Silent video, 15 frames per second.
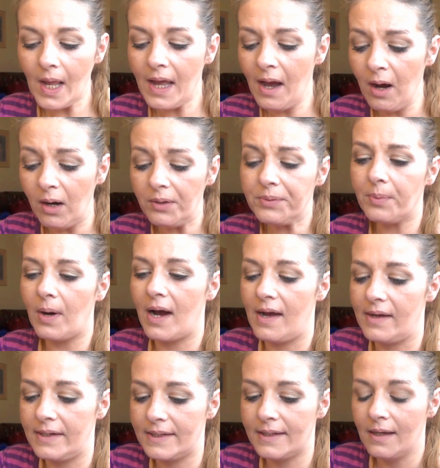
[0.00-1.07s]
health
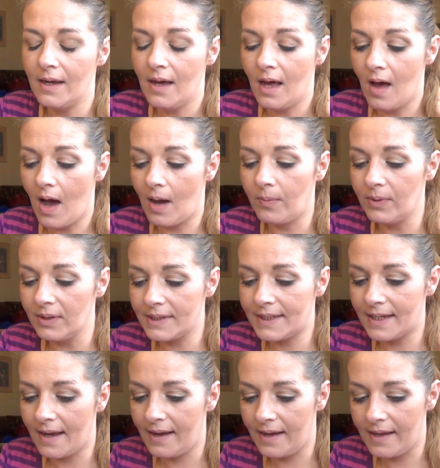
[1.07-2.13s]
wise, I will
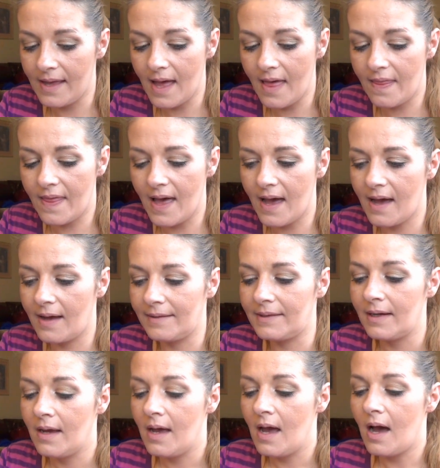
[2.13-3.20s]
say
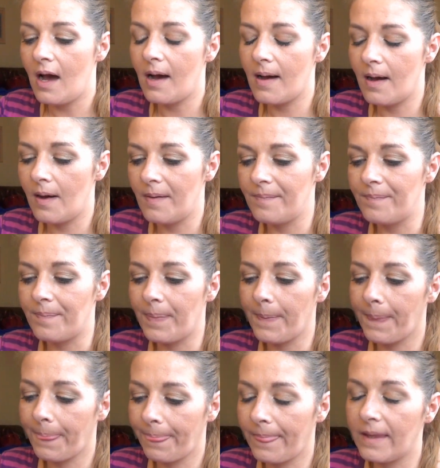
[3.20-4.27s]
that um,
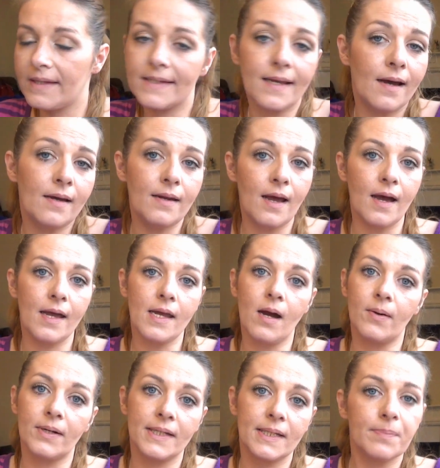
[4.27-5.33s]
Scott and I
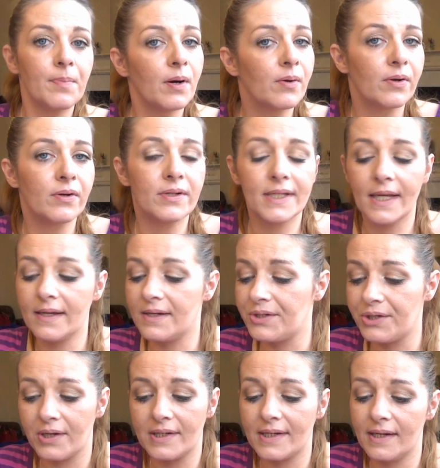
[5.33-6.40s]
are smokers. It
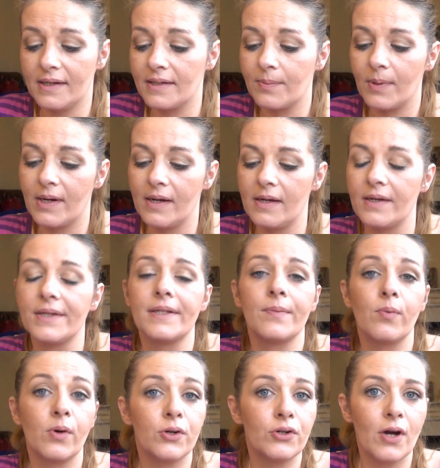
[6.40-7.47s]
just is what it is.
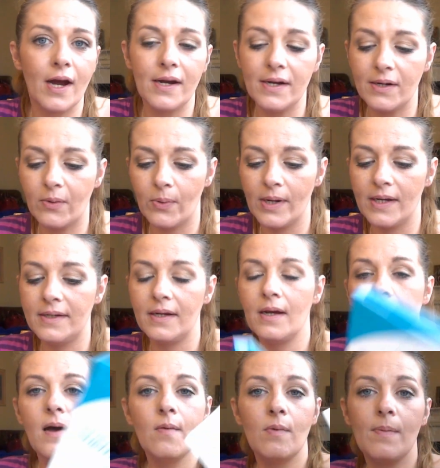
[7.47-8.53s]
We're trying to quit.
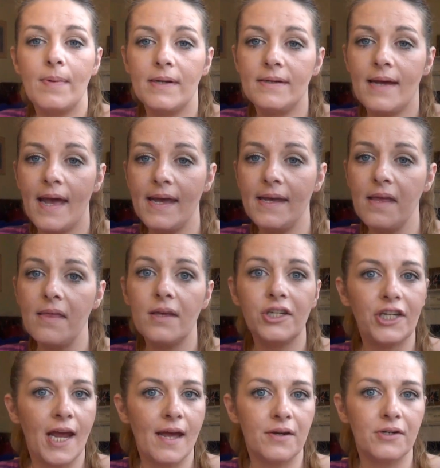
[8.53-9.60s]
We've been taking the
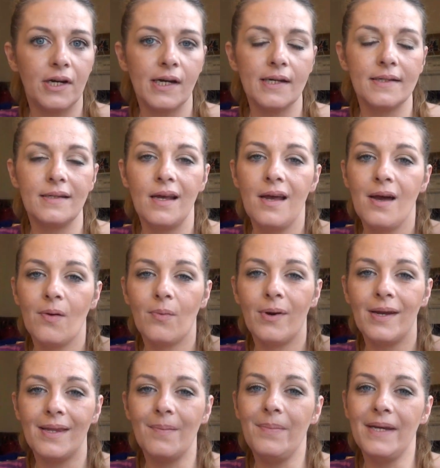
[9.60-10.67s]
Chantix. We're
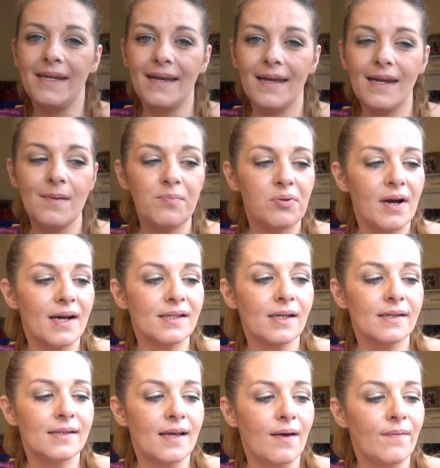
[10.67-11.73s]
in the beginning
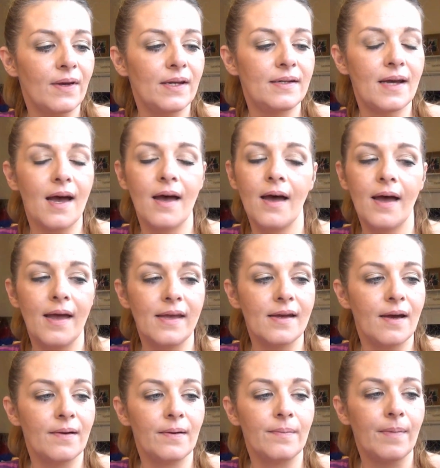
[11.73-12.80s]
process of it. I
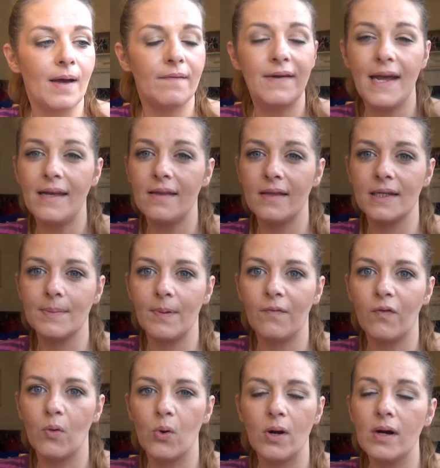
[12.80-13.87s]
um, have taken this
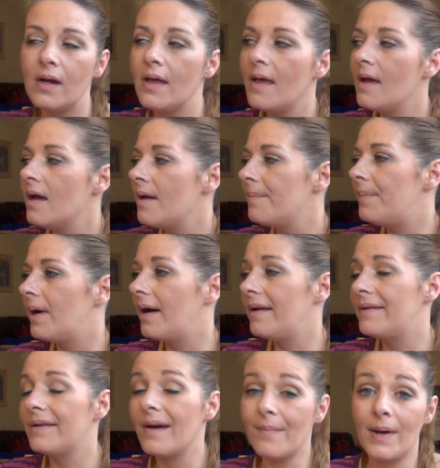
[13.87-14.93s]
before
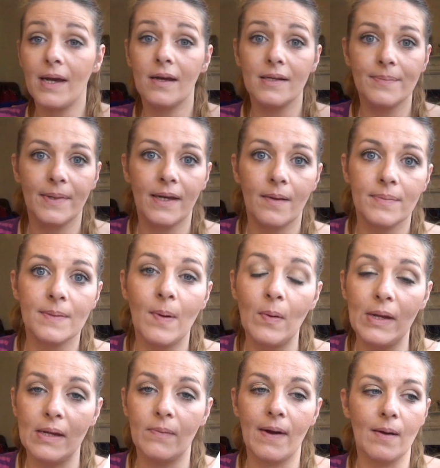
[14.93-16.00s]
but my husband kept
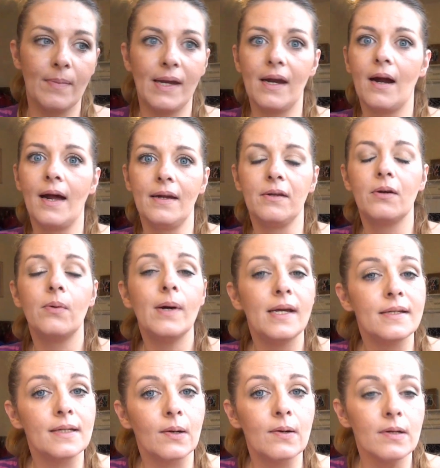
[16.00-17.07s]
smoking around me and I had
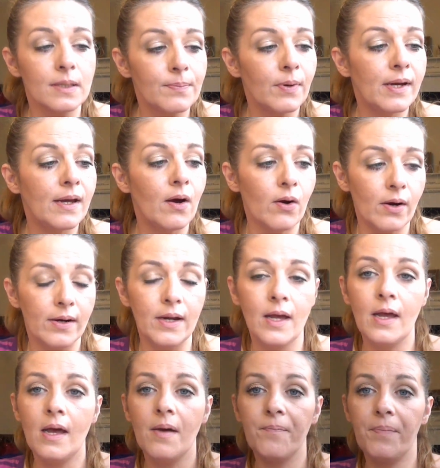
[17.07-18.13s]
quit, so it was pretty hard.
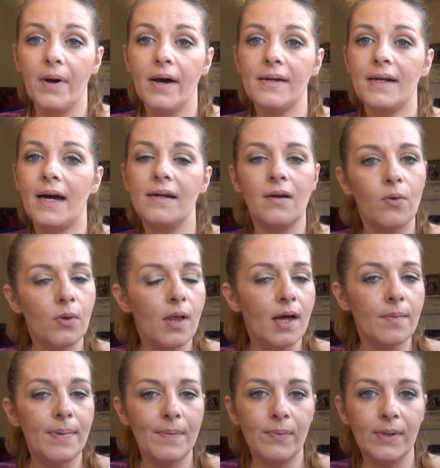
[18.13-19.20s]
But I know a
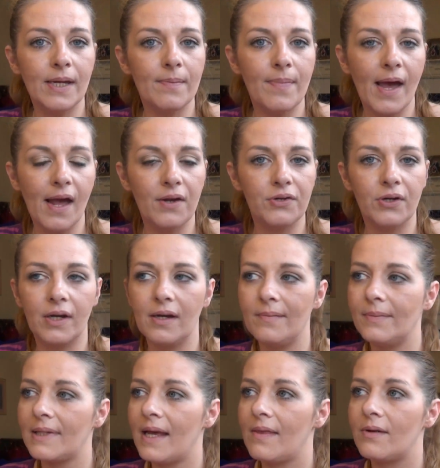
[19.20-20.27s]
lot of people get bad
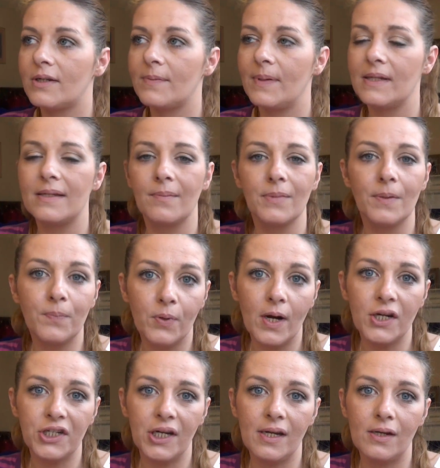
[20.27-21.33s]
dreams and there's been some
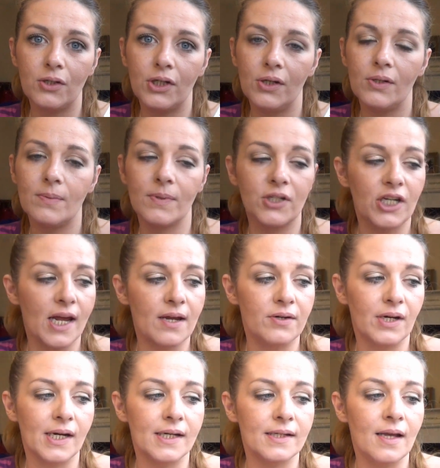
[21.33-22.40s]
depression issues with
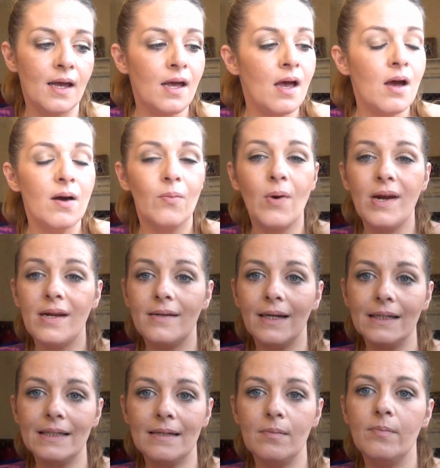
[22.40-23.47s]
Chantix. What it
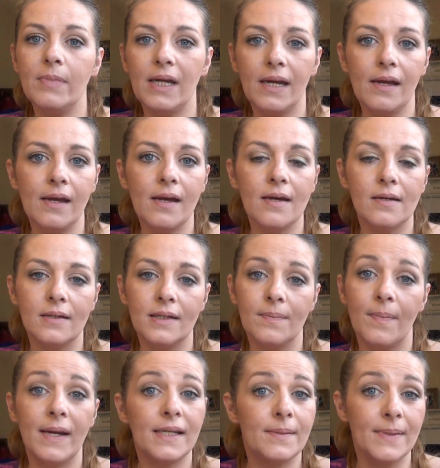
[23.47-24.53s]
does to me is
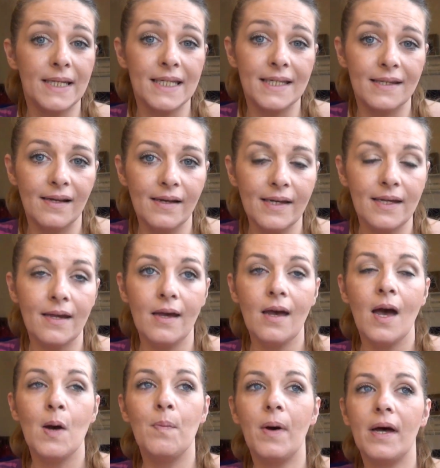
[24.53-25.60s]
makes me sick,
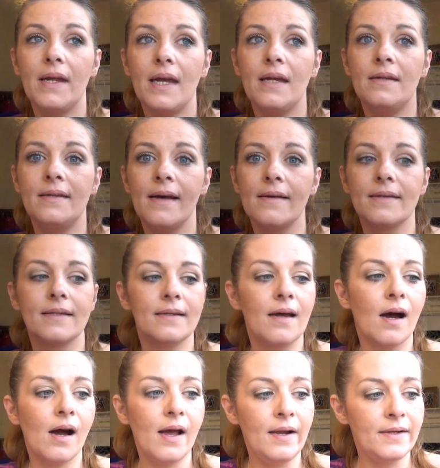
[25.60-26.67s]
but it does
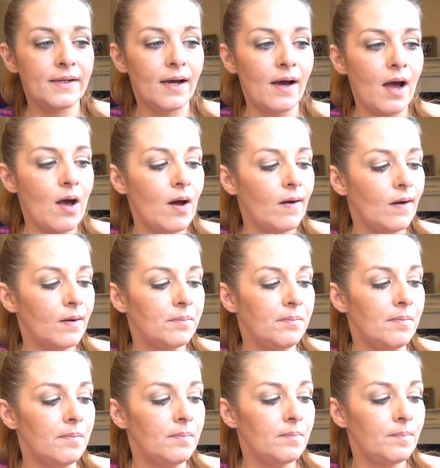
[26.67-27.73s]
not
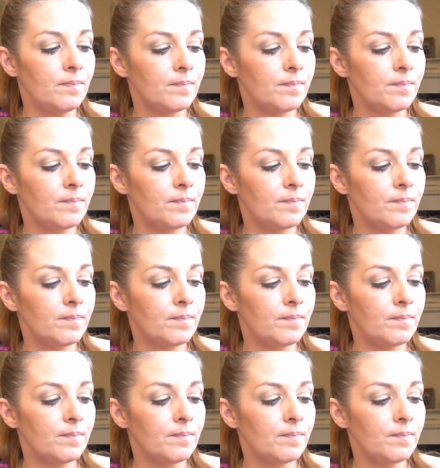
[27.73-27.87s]
um,